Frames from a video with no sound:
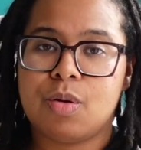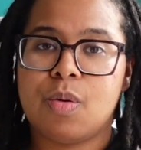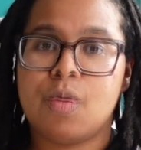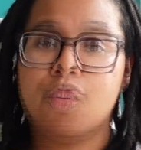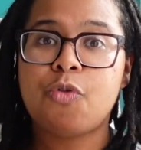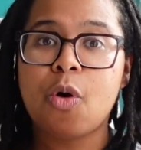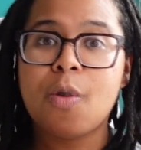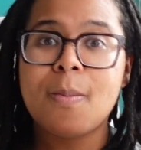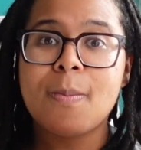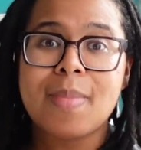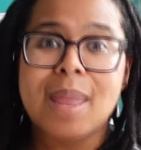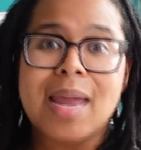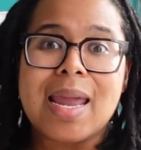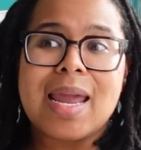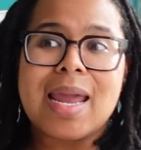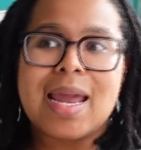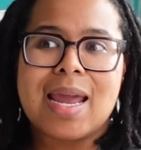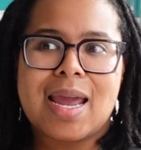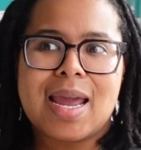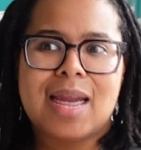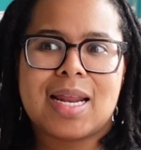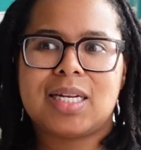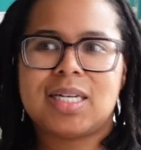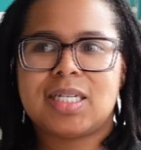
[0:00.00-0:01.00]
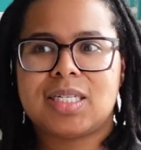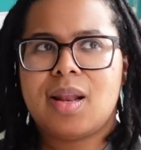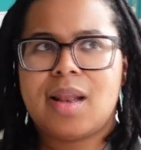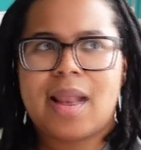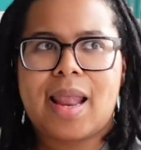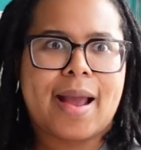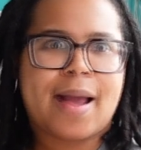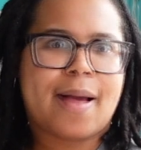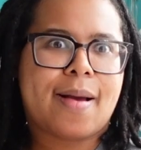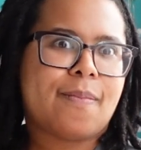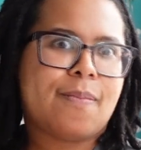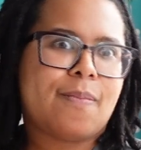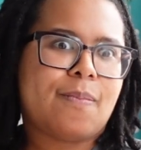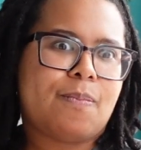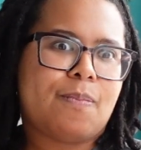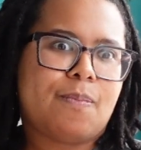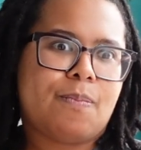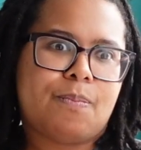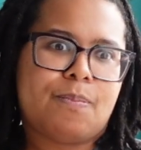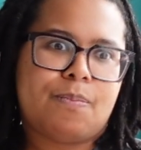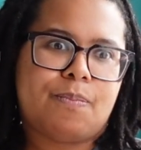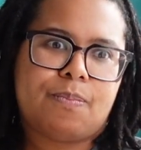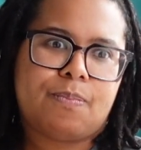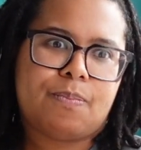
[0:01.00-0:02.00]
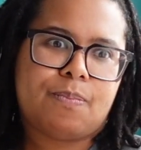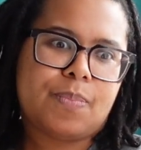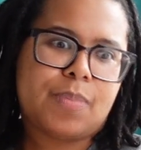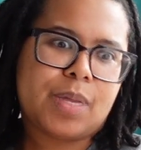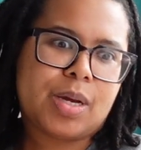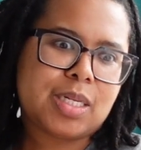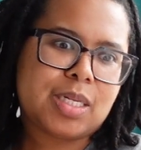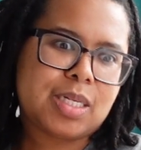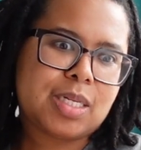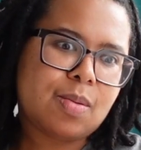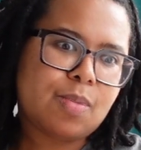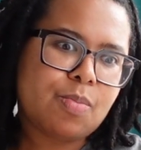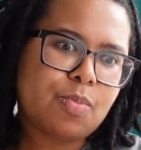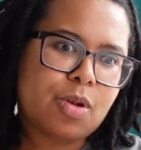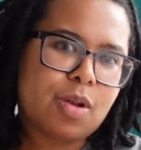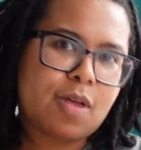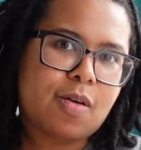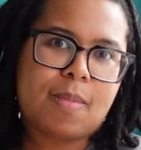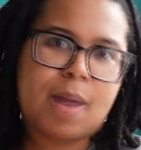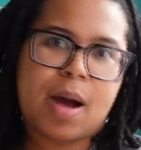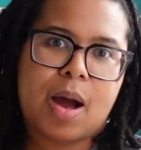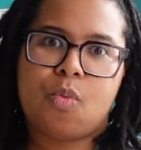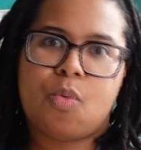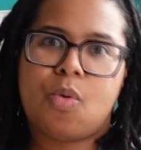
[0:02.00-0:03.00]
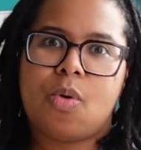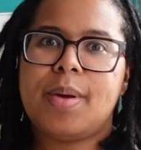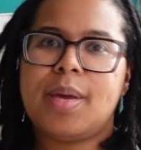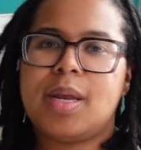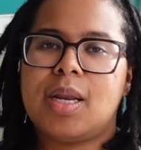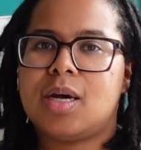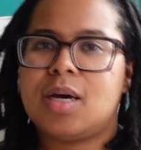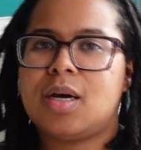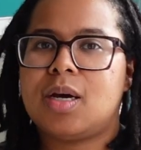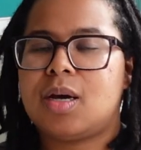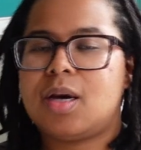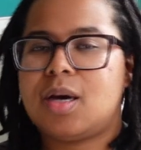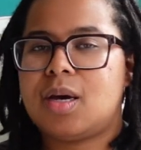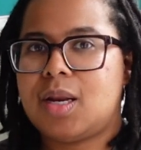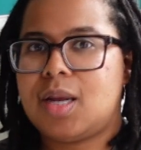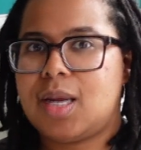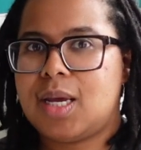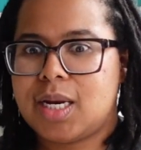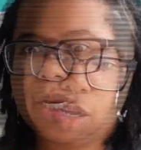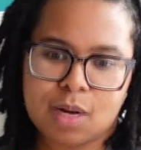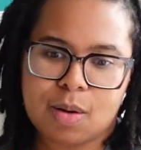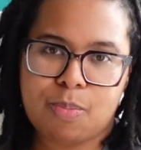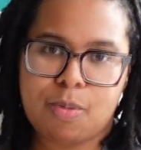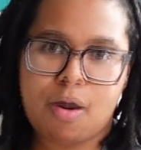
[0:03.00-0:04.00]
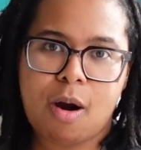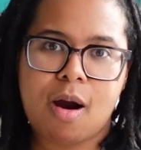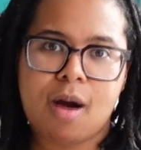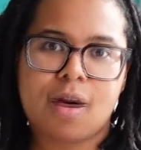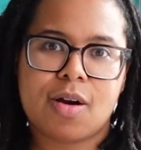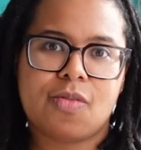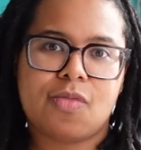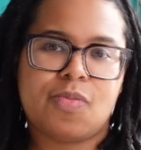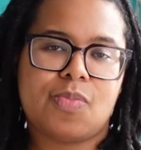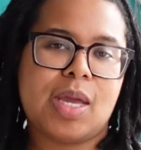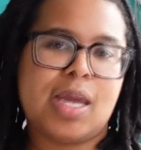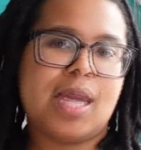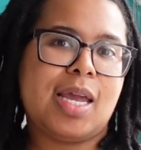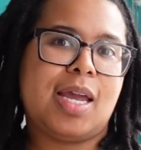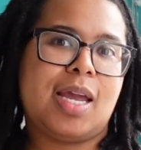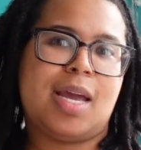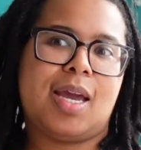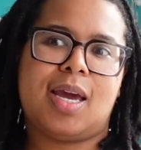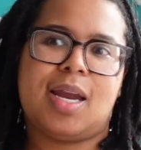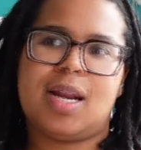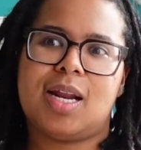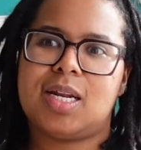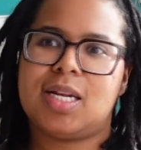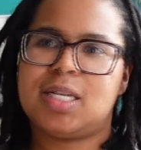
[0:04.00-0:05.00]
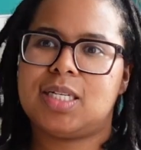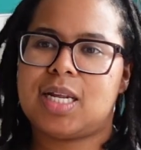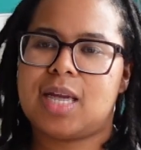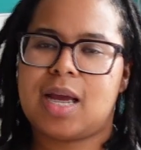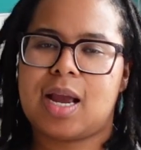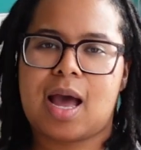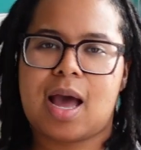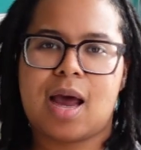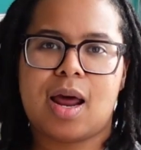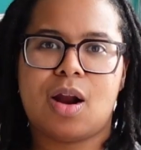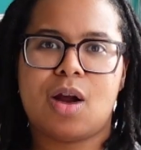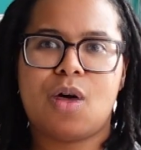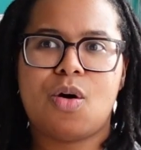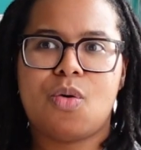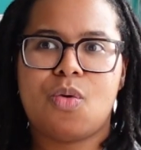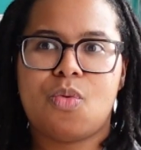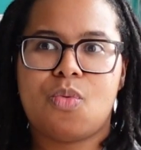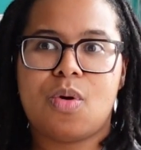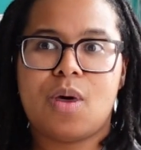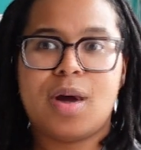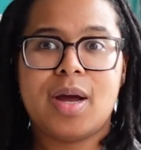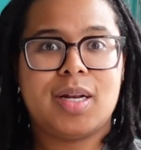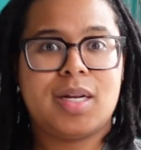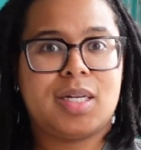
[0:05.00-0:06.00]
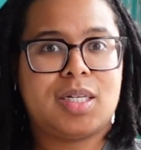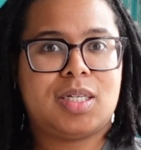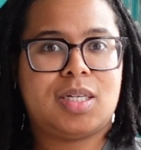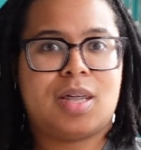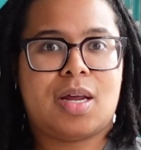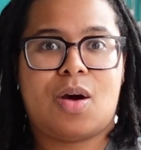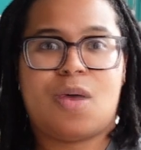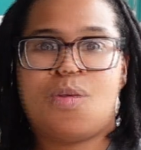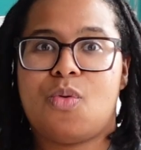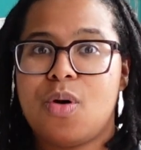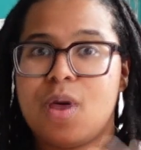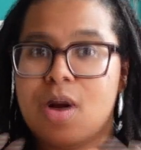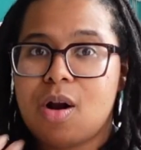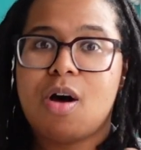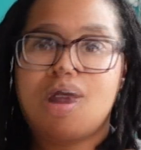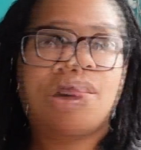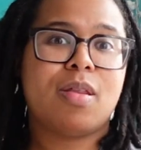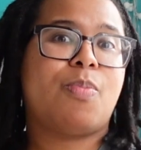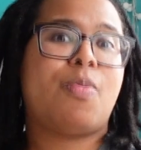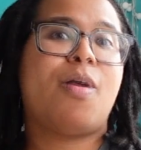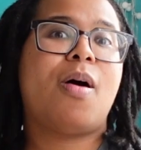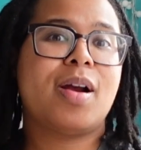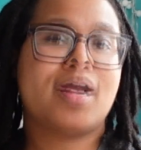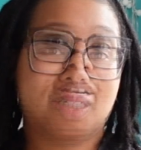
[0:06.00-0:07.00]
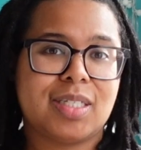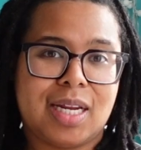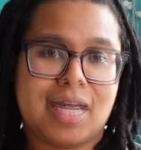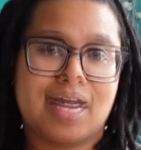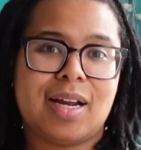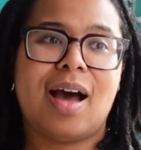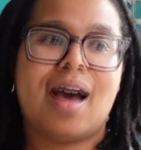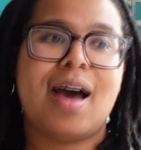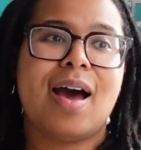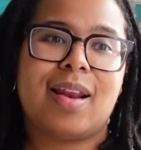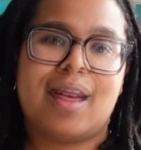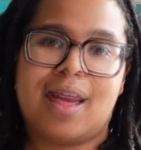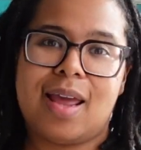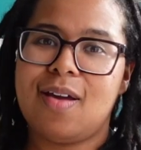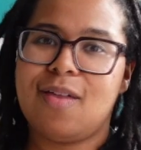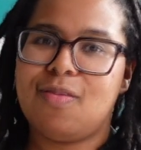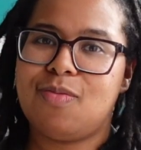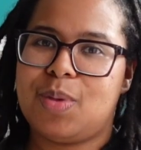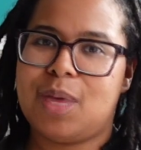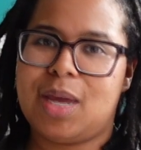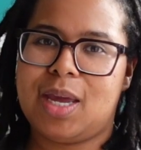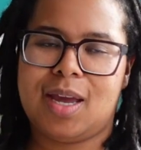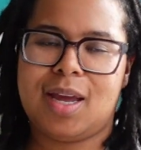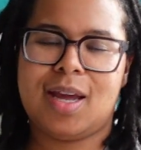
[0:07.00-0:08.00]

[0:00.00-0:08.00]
For me, it's like a symbol of my womanhood and a part of me, and it's like I want all the parts that God gave me.